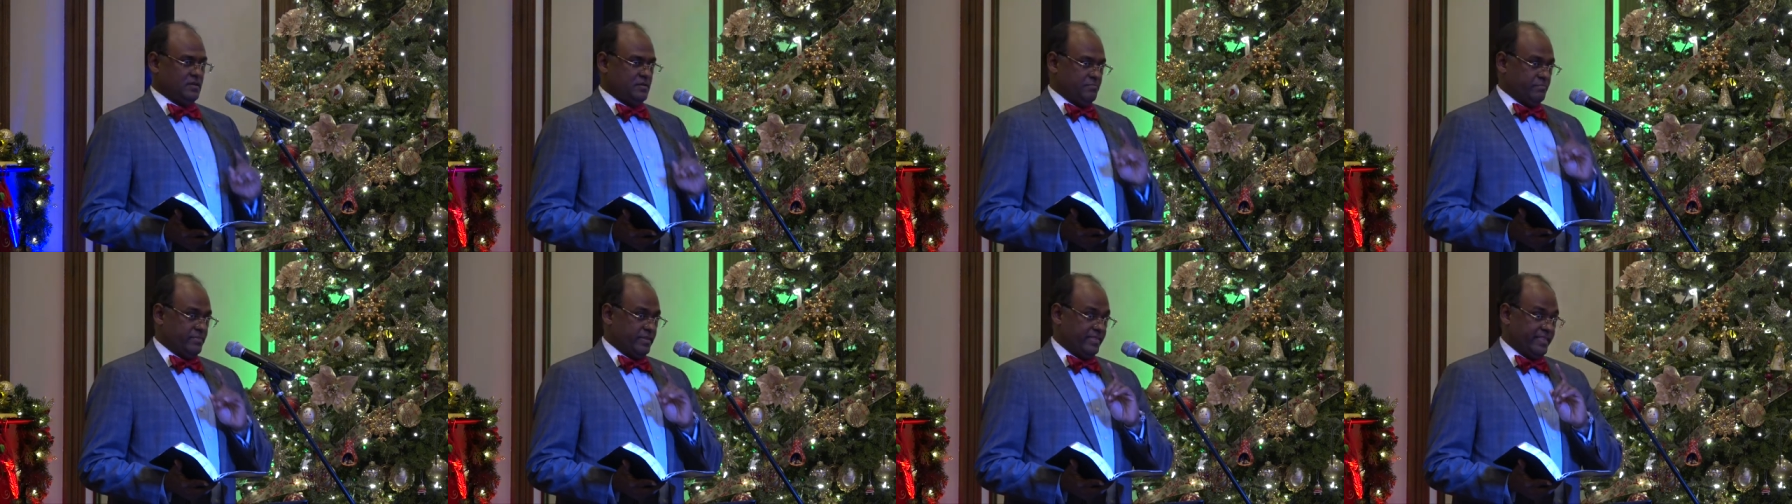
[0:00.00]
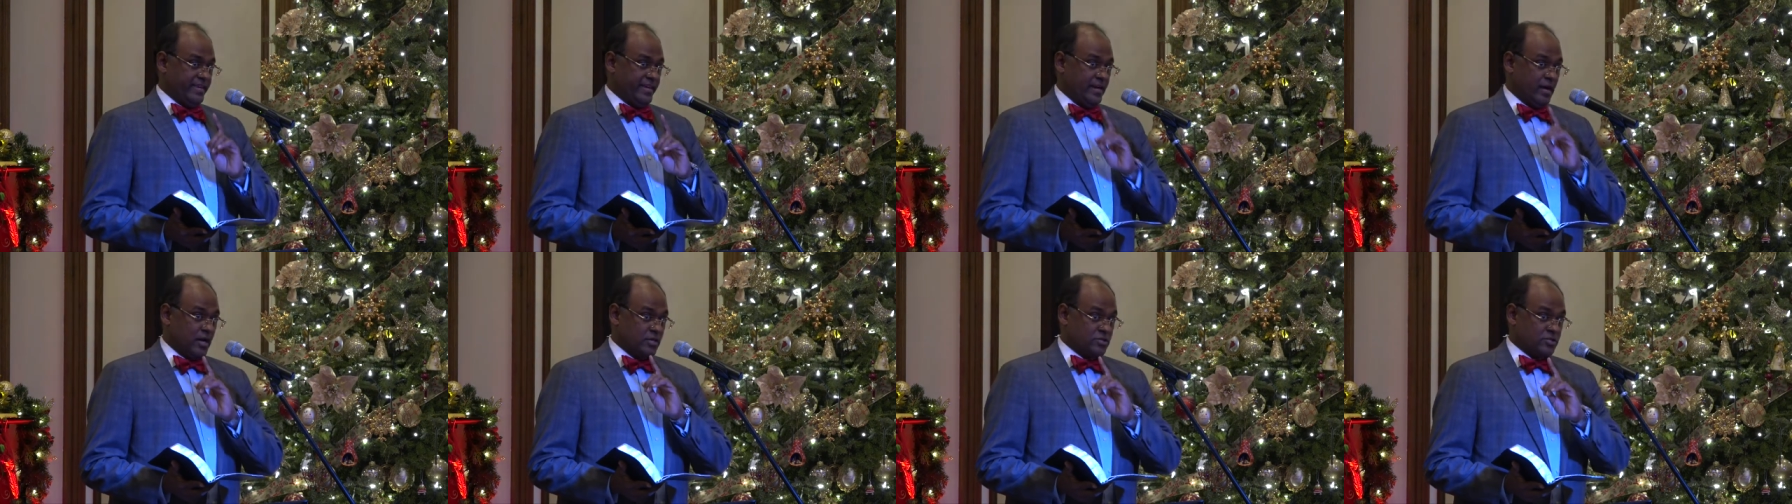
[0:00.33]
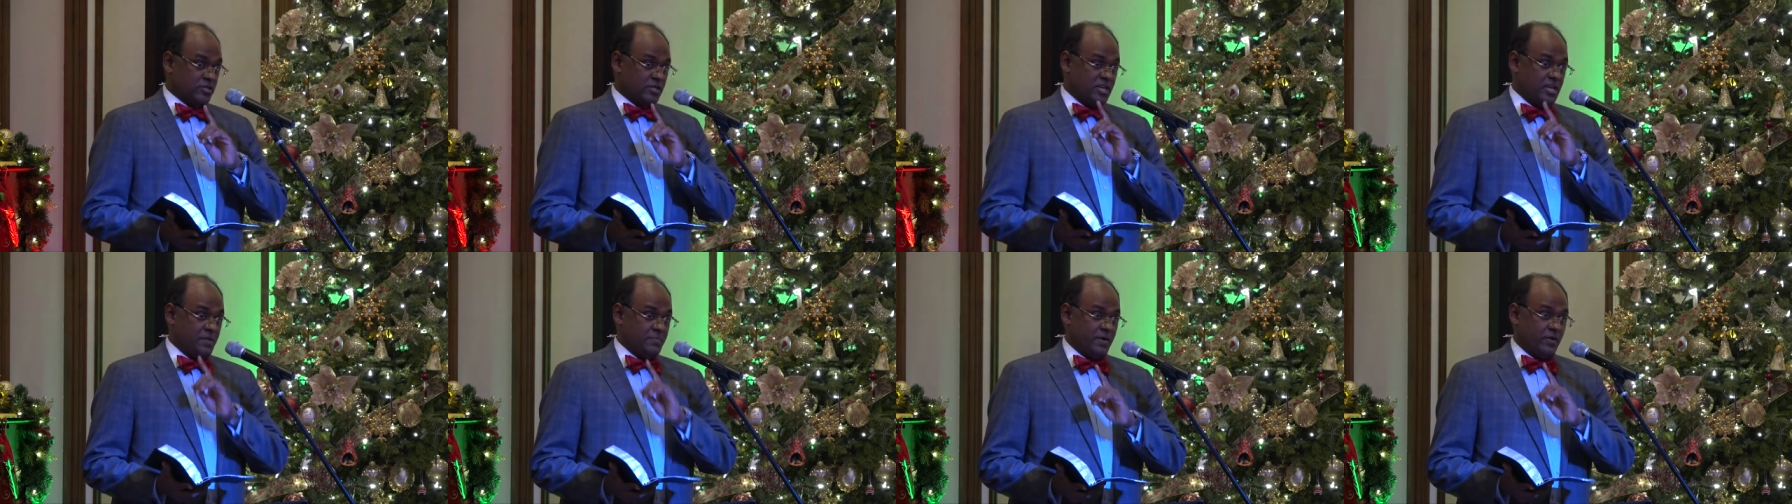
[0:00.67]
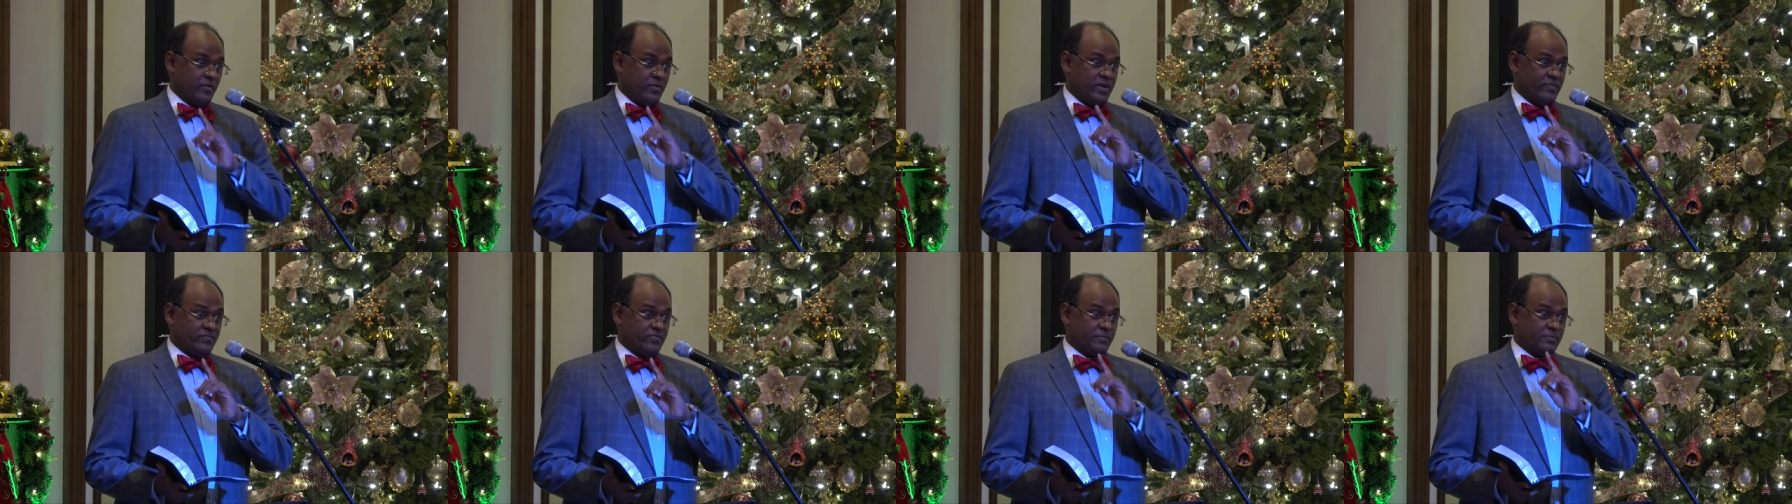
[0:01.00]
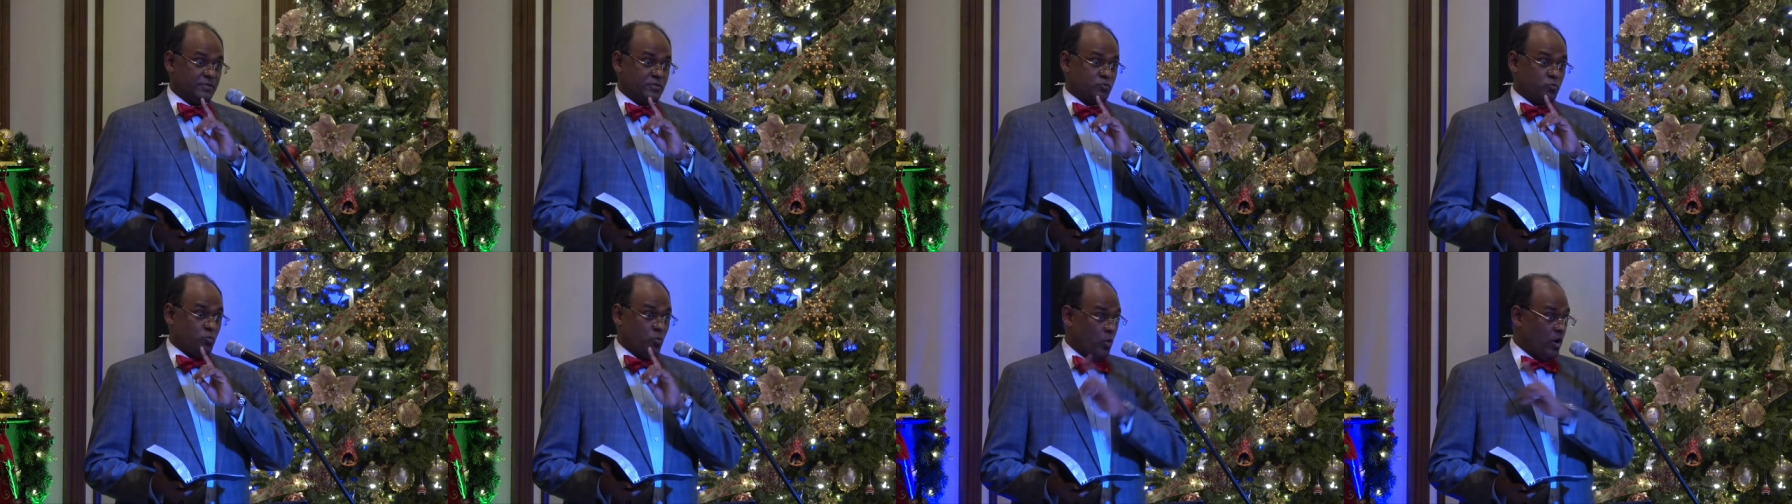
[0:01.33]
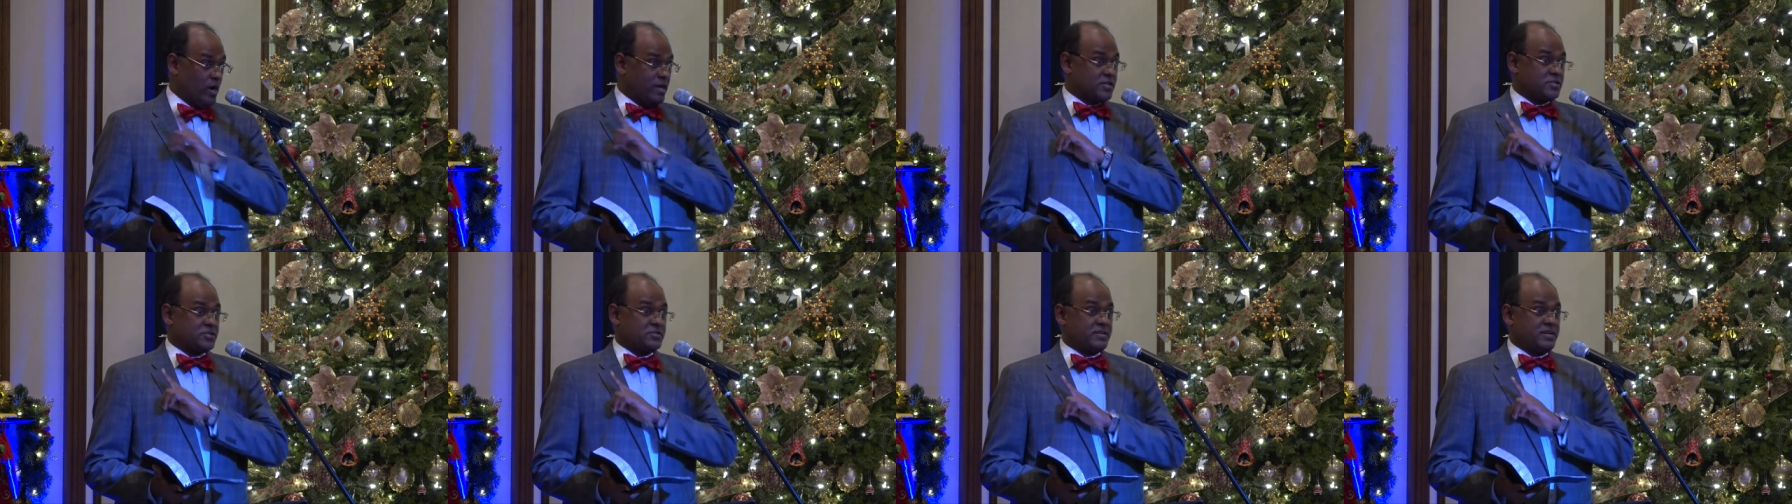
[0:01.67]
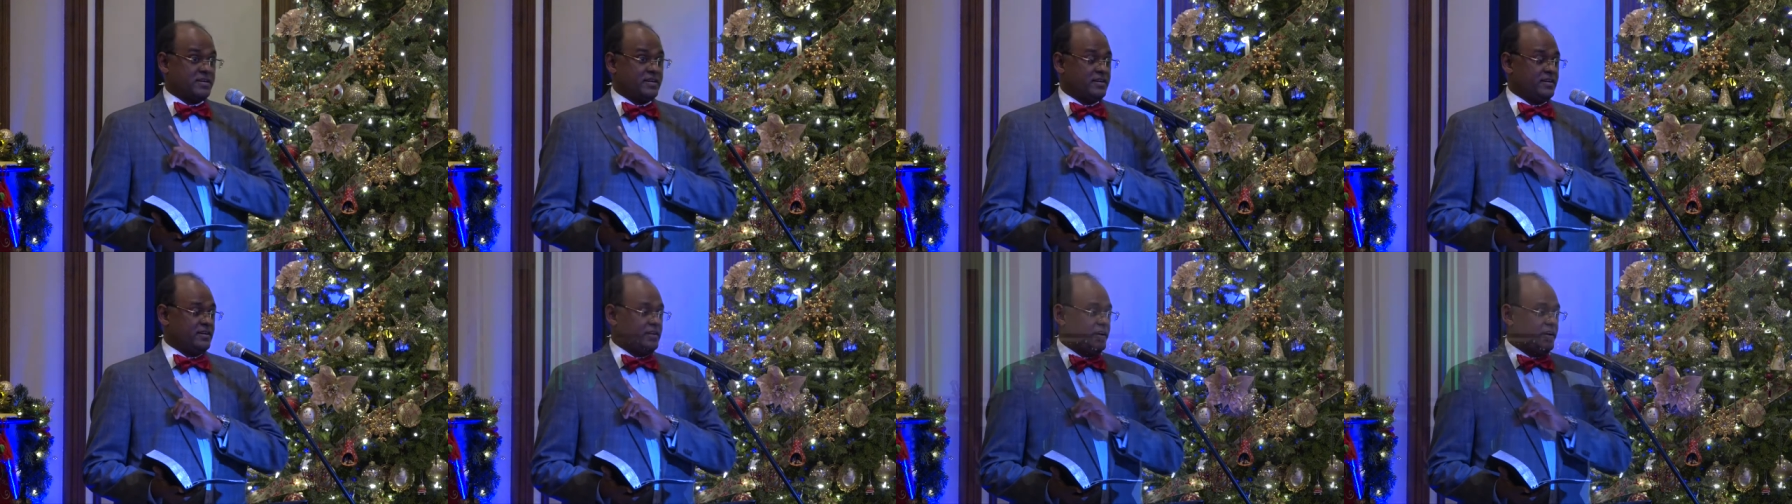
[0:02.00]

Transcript: But they ought to keep away from this one tree